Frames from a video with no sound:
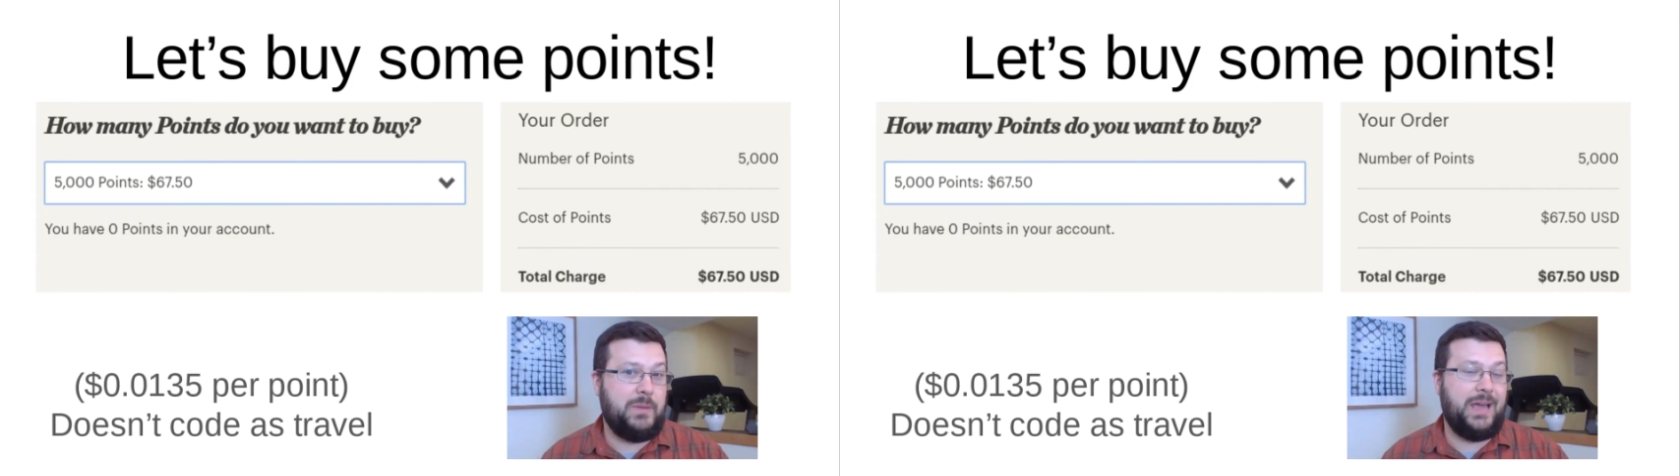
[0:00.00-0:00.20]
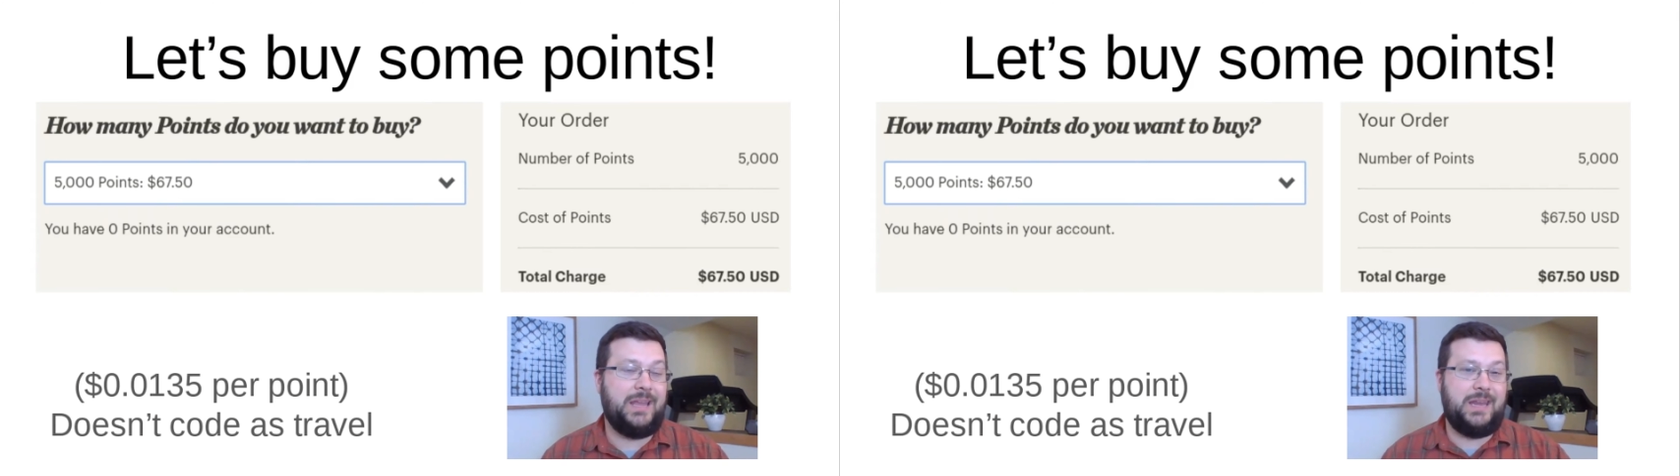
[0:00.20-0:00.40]

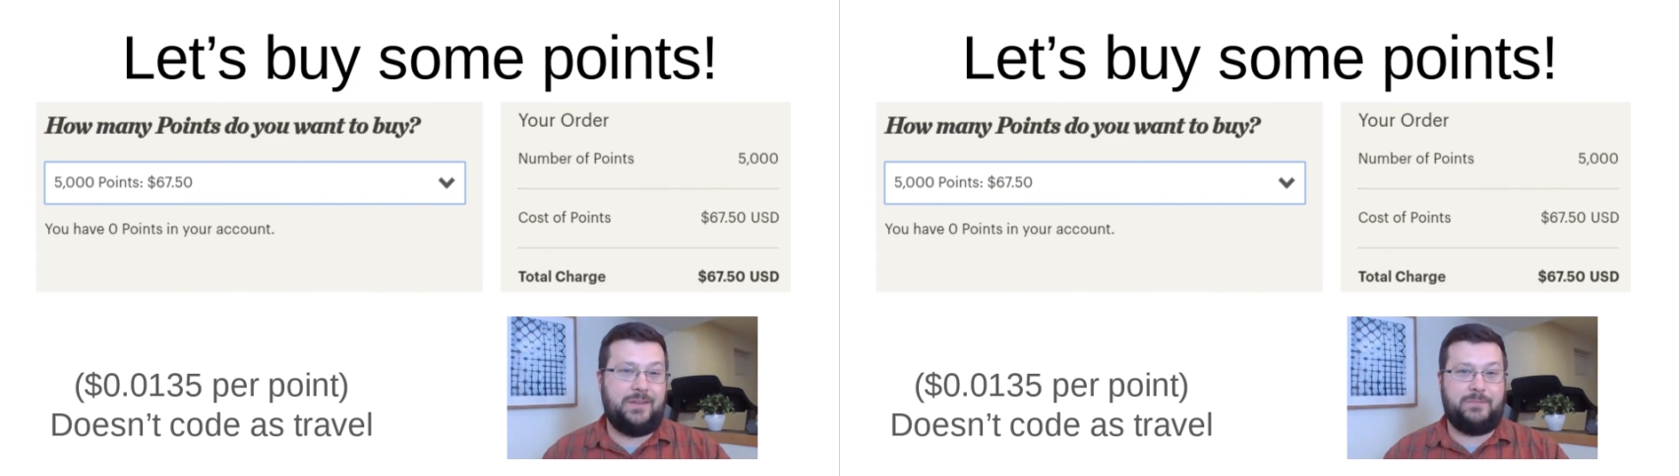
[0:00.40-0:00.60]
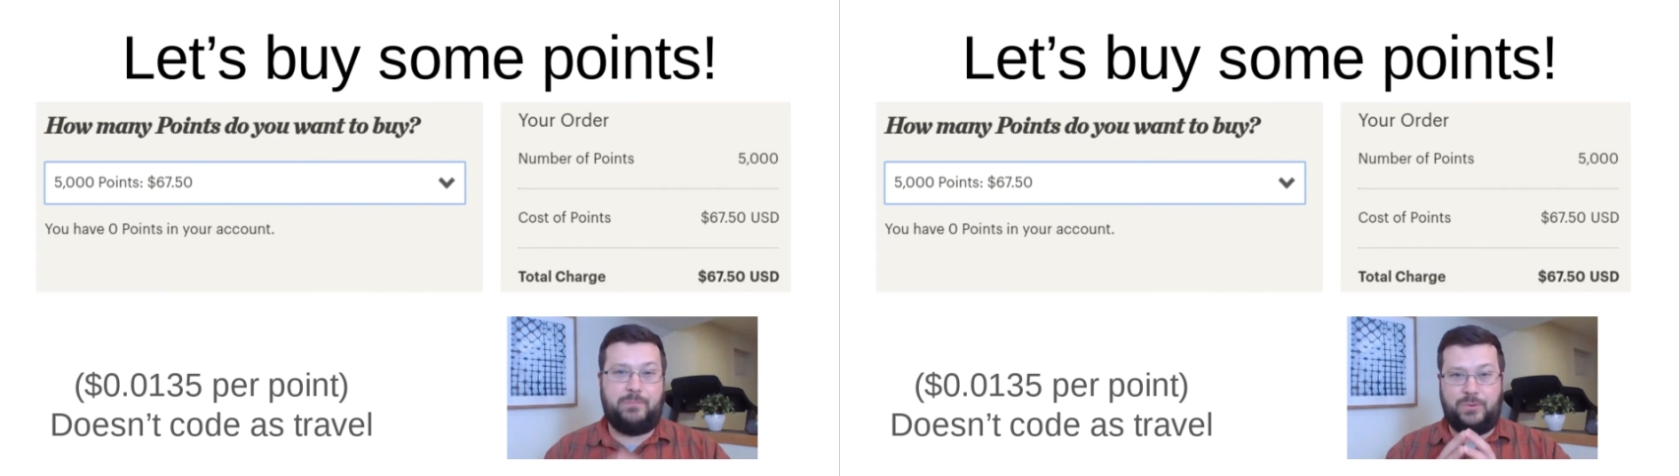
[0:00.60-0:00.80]
buy
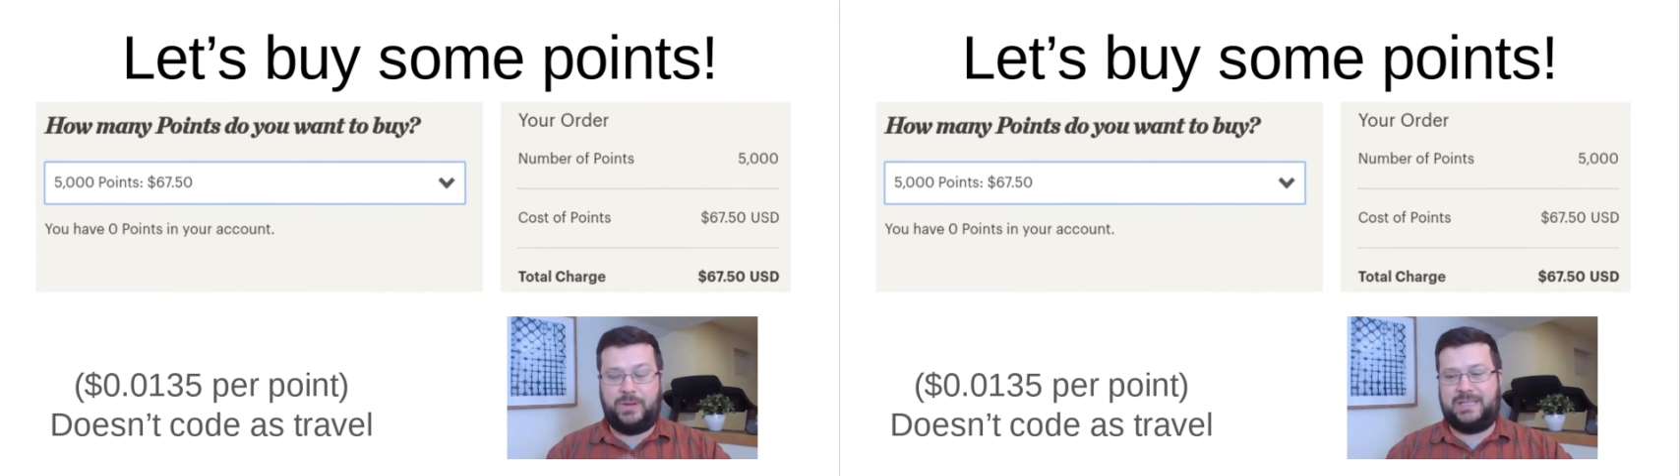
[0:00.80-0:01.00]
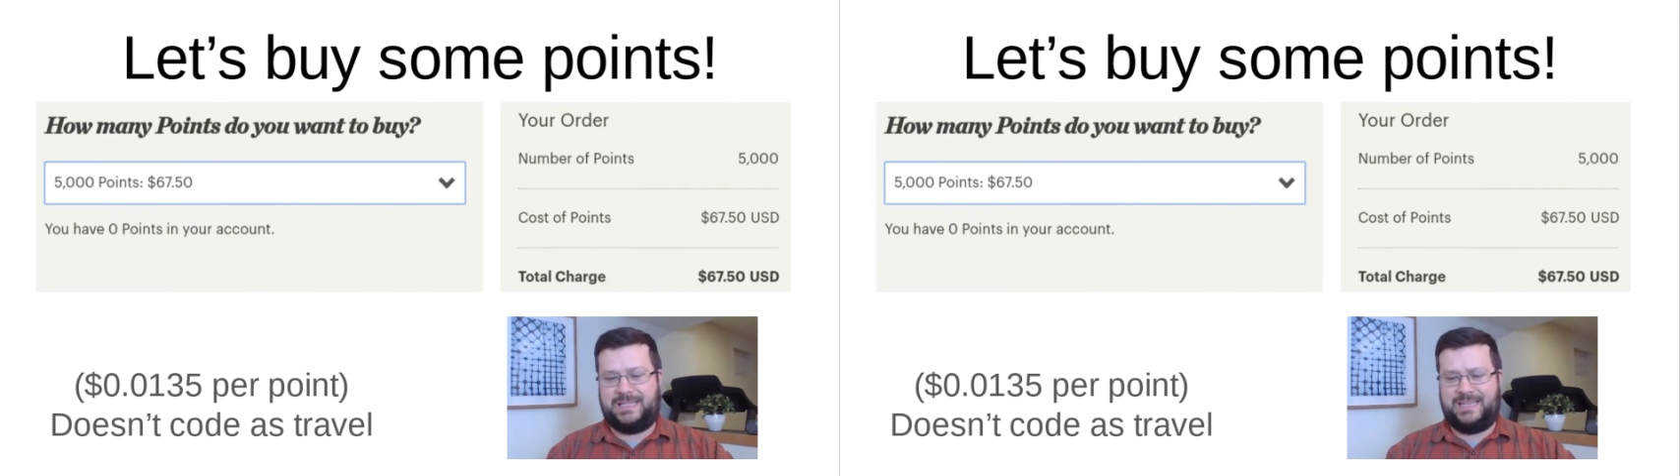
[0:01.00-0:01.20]
enough
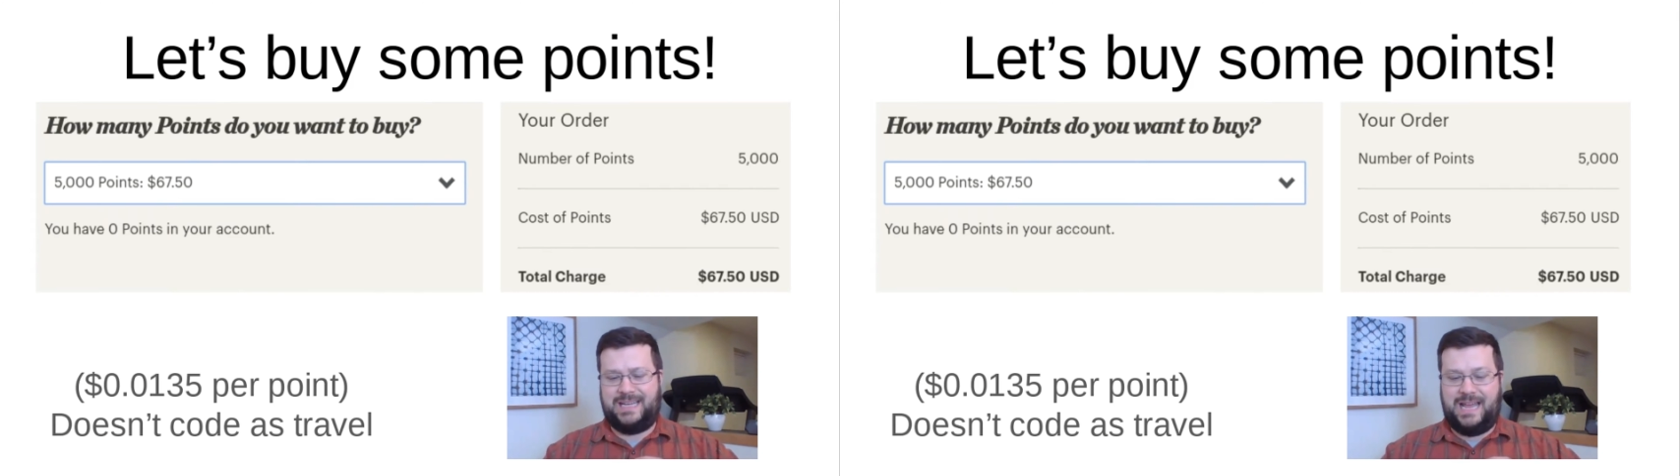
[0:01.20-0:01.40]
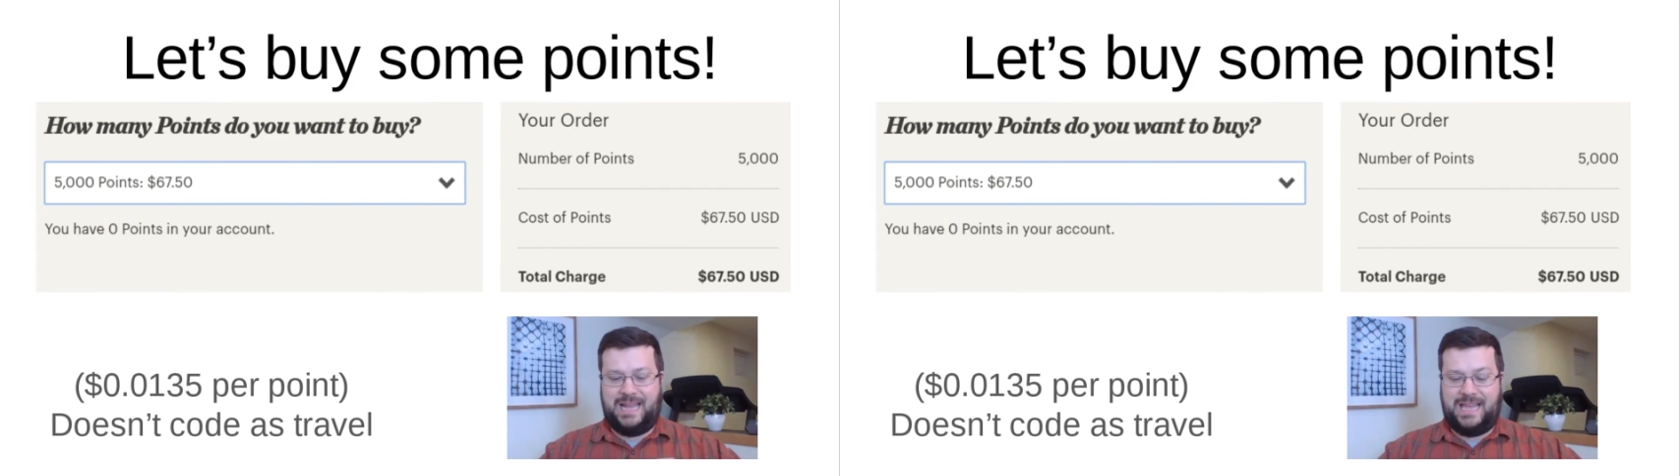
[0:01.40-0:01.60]
points to
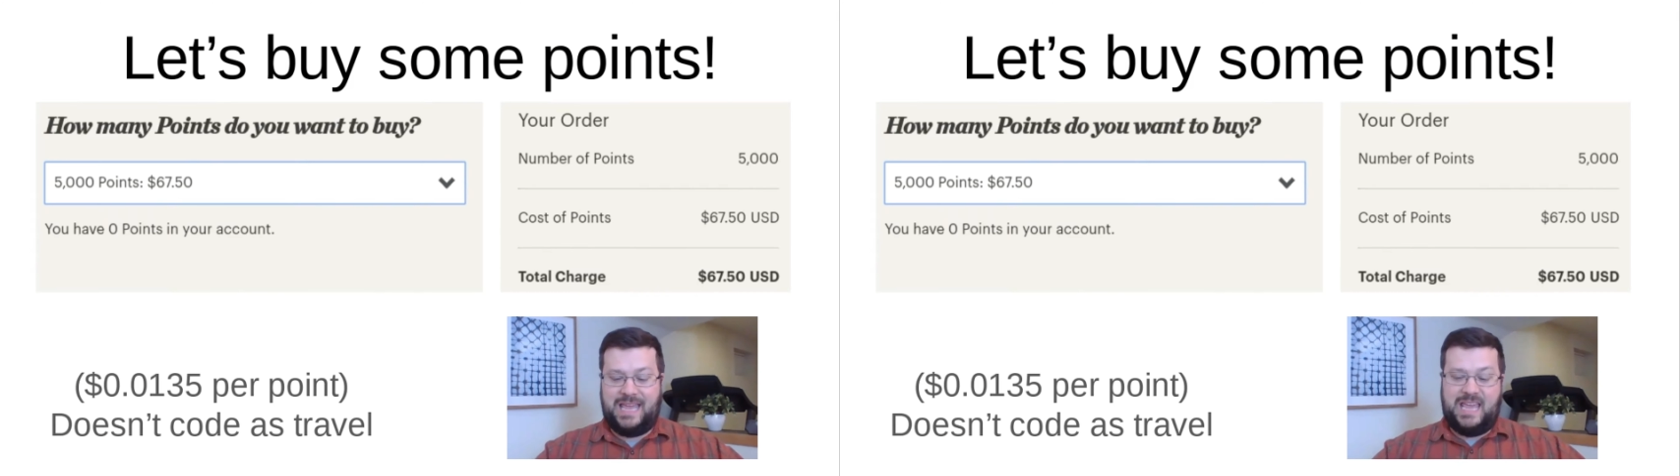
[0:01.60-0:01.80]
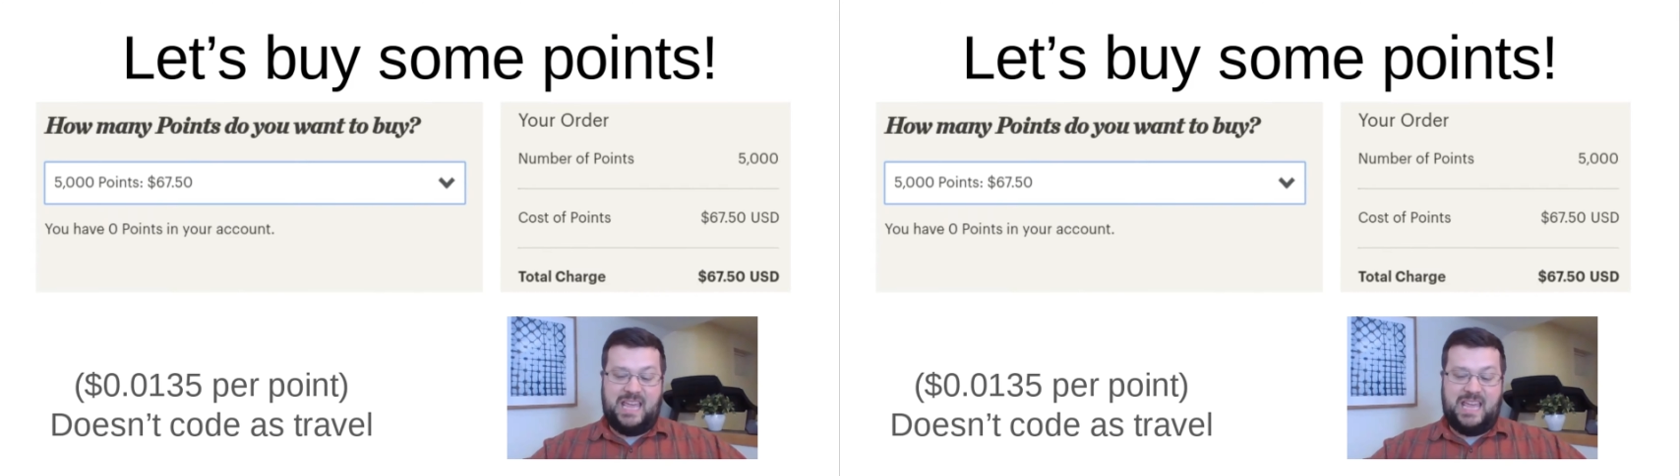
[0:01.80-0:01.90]
kind of